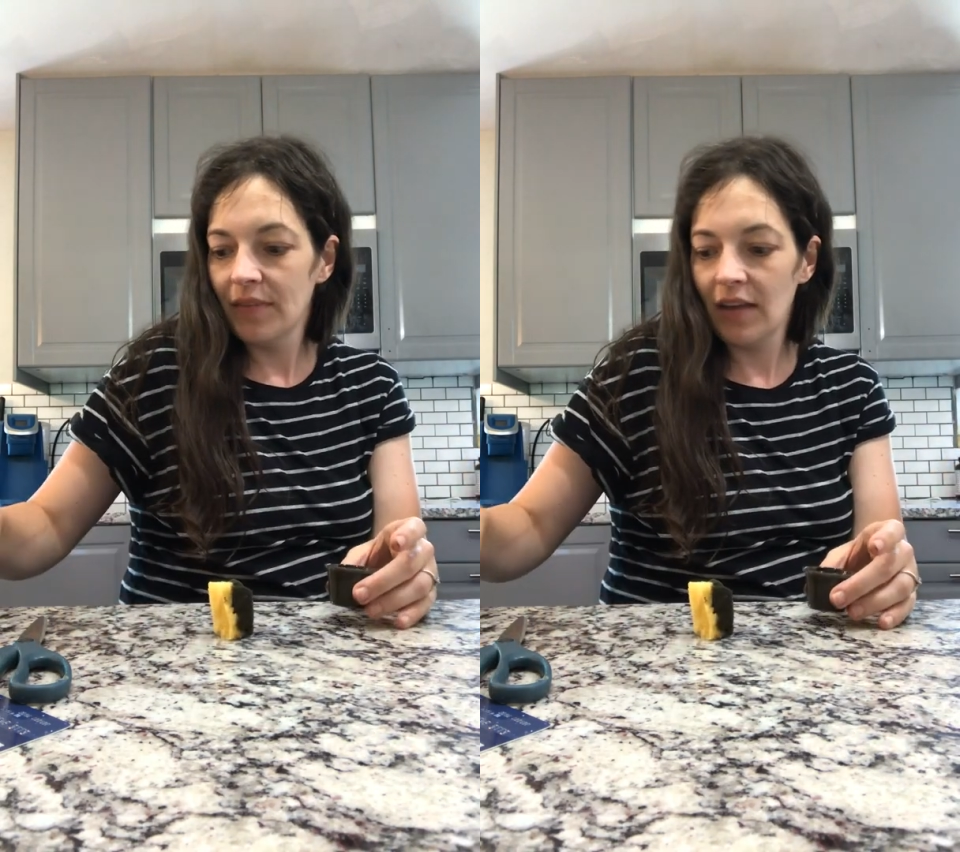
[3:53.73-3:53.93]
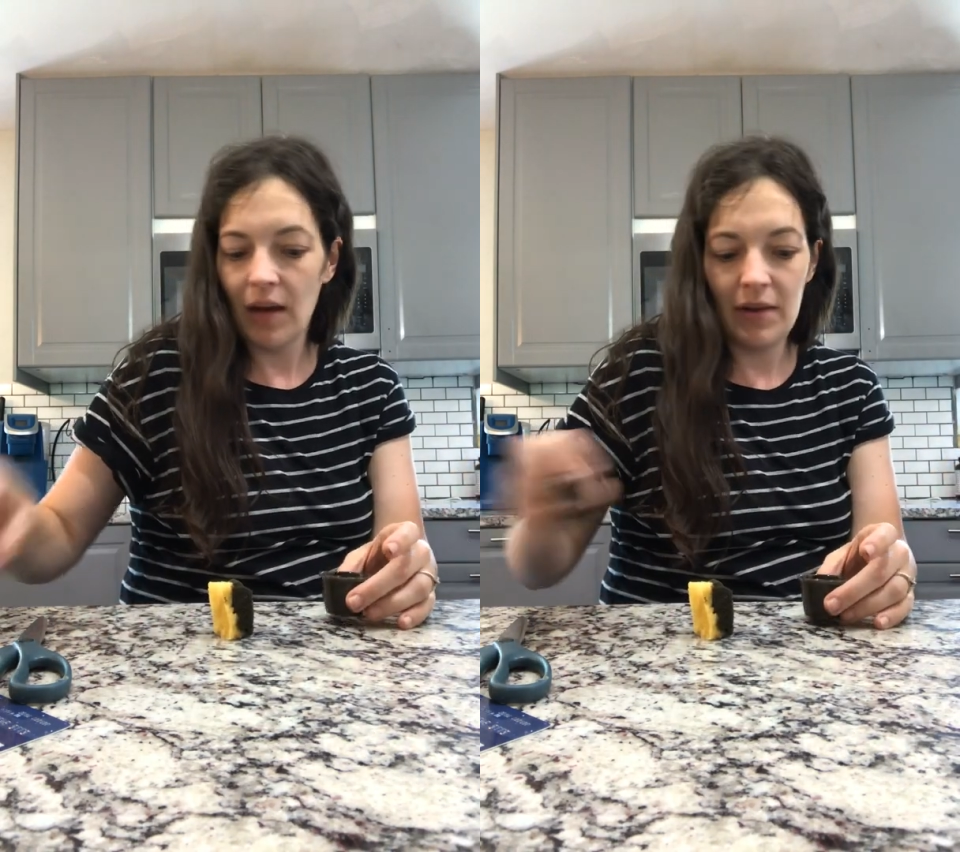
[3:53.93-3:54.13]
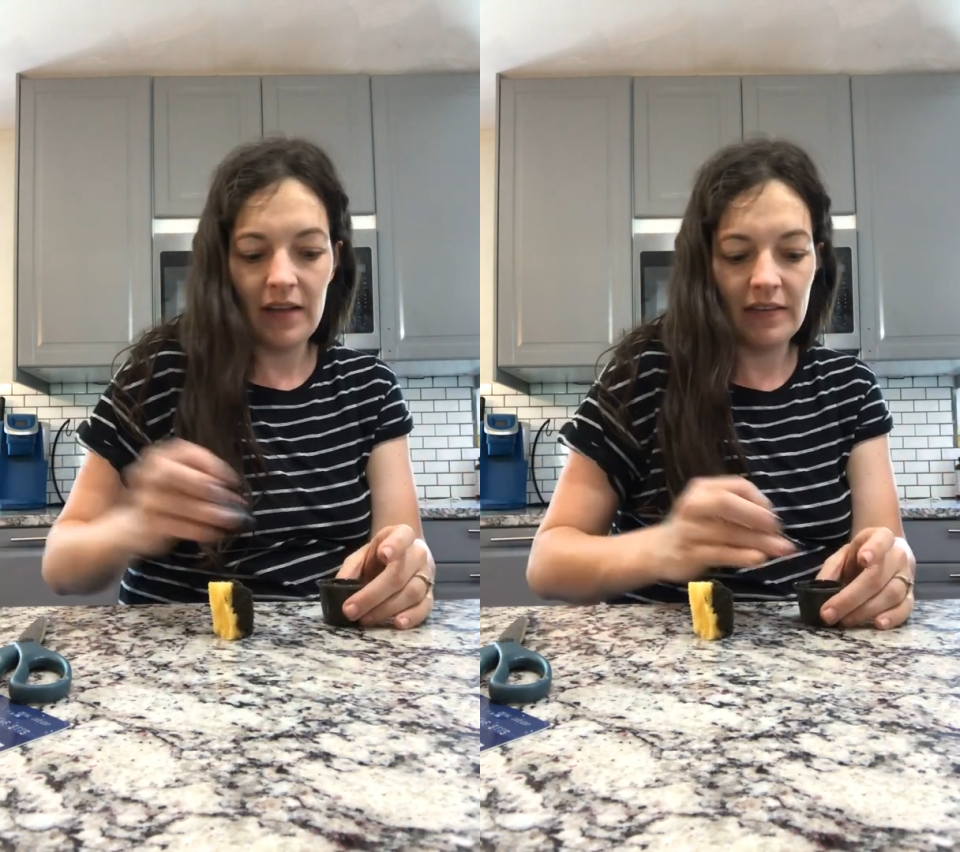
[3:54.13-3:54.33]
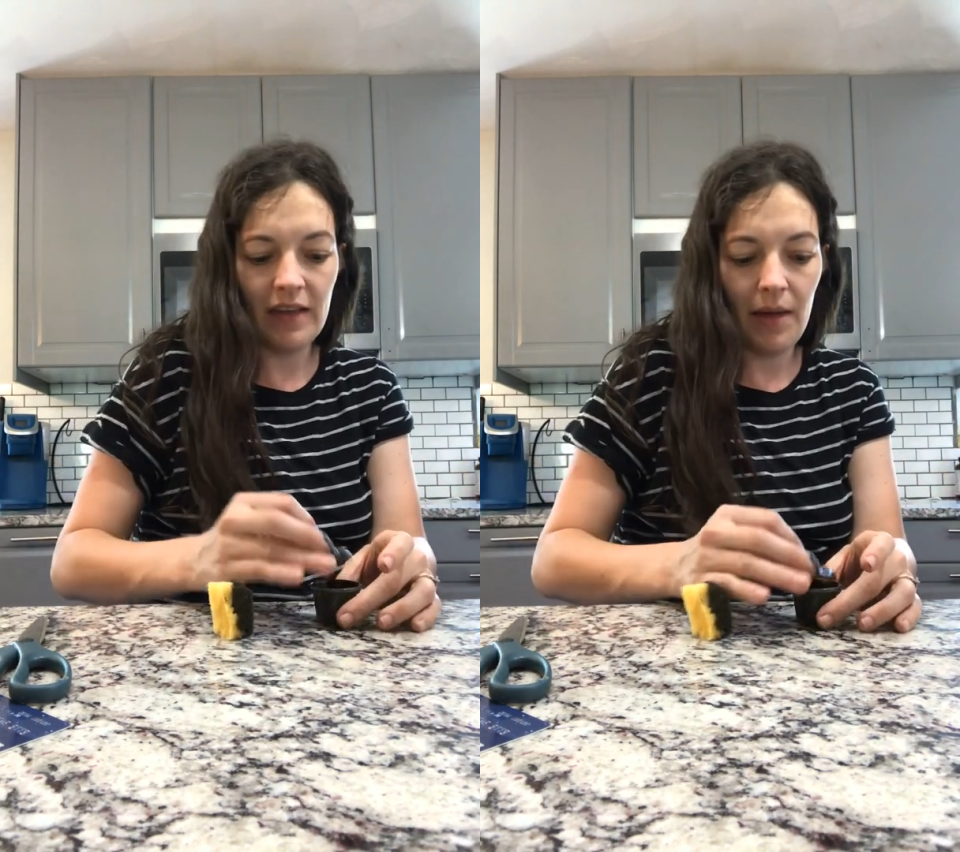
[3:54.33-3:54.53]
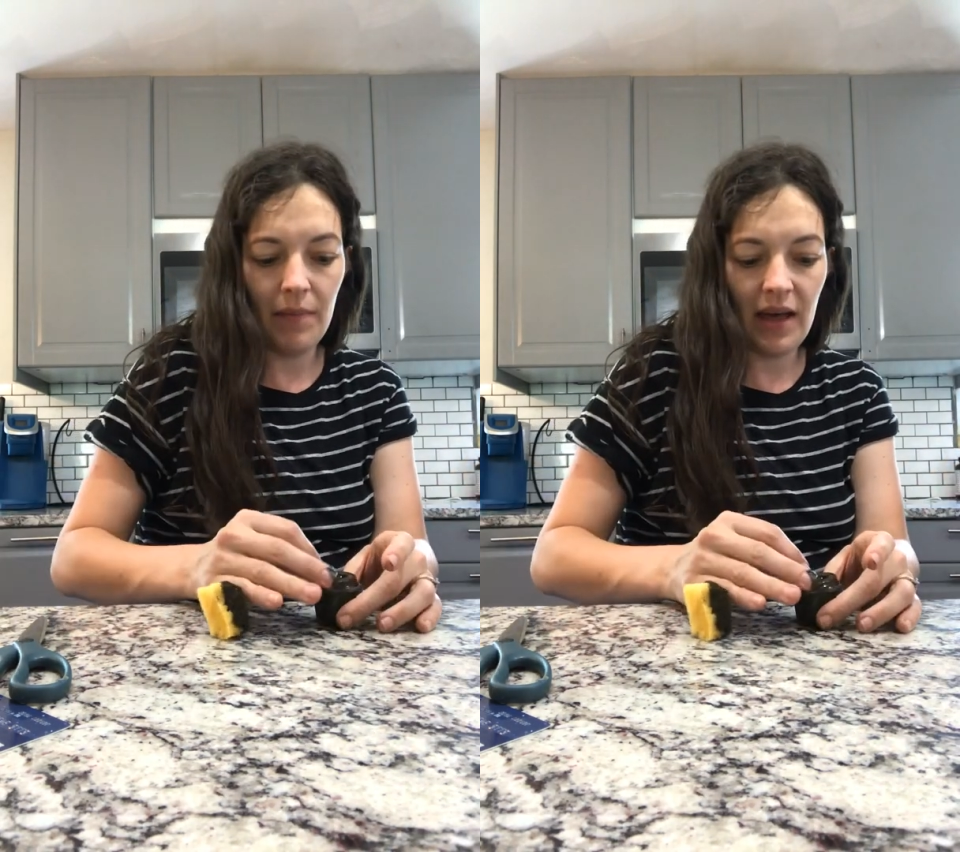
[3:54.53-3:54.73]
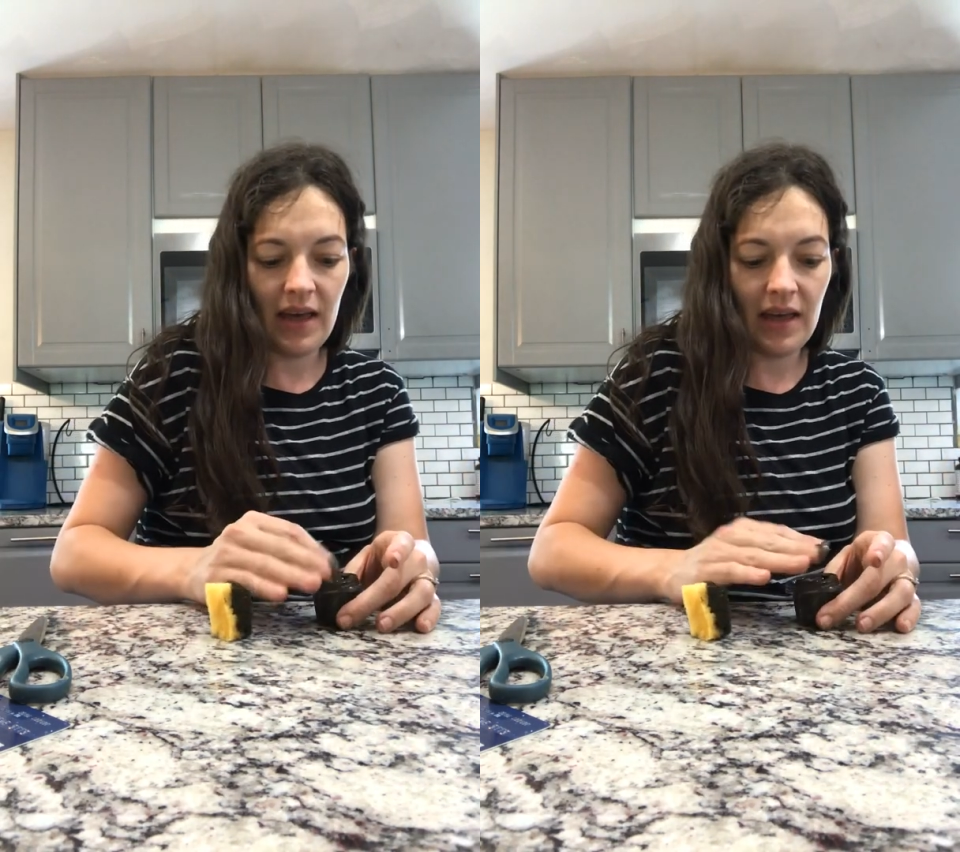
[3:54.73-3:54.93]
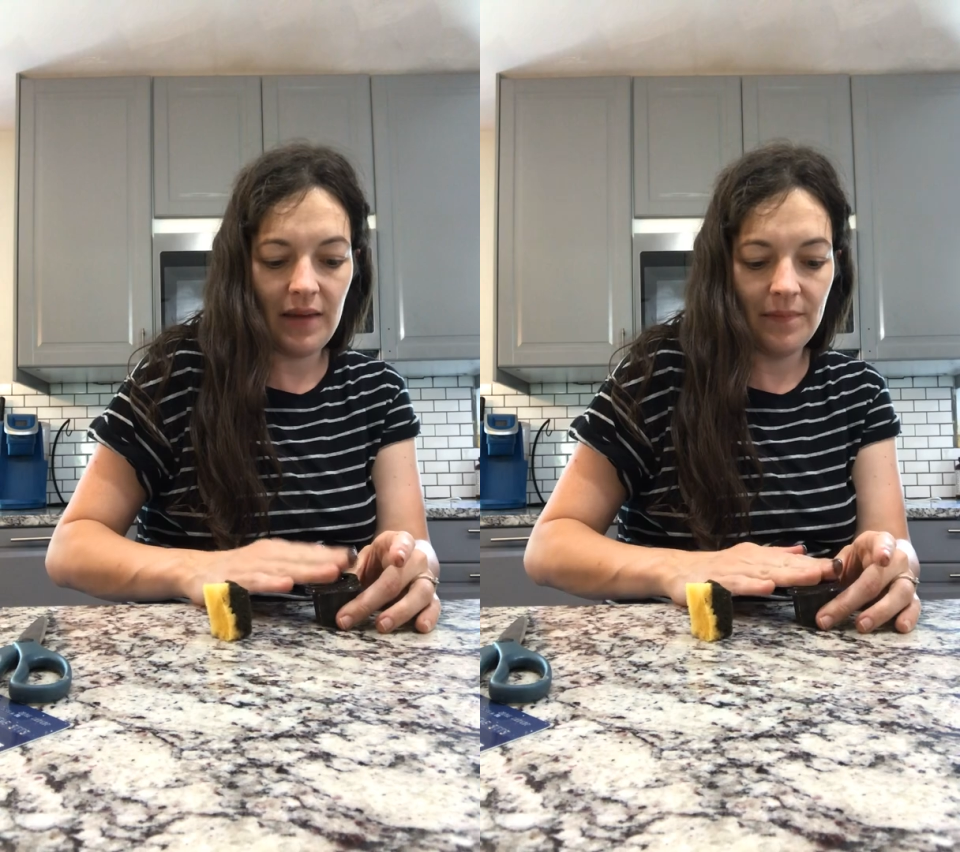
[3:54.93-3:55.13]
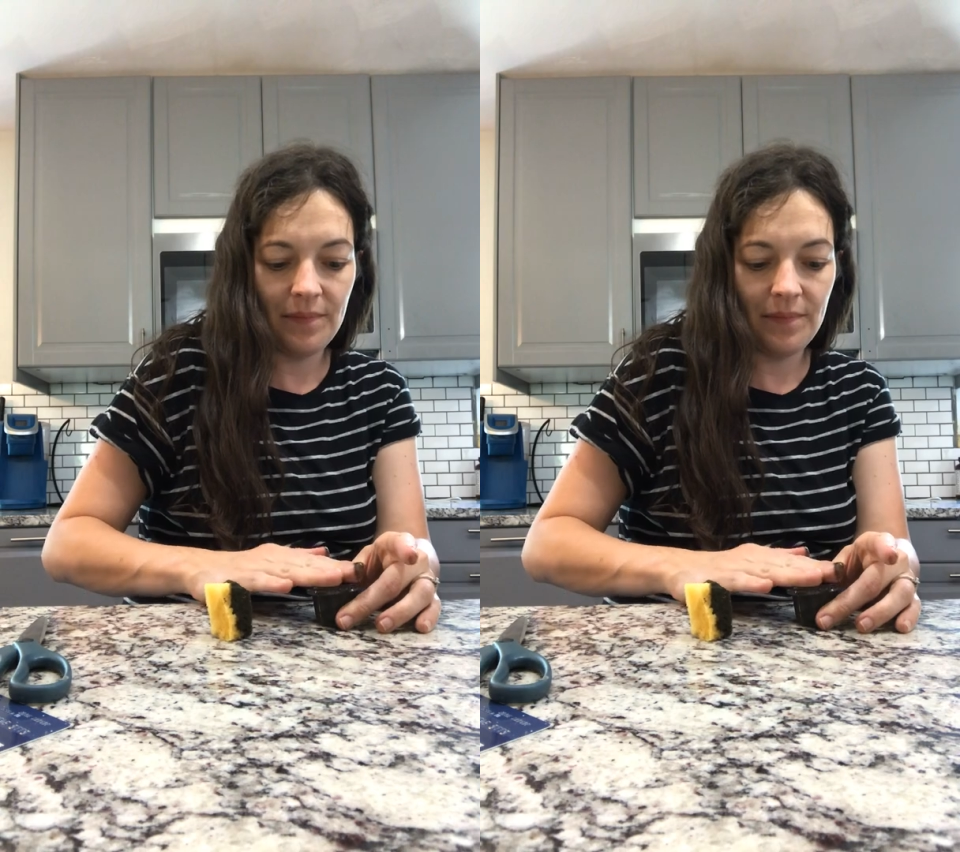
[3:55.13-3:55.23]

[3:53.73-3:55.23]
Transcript: I'm going to set my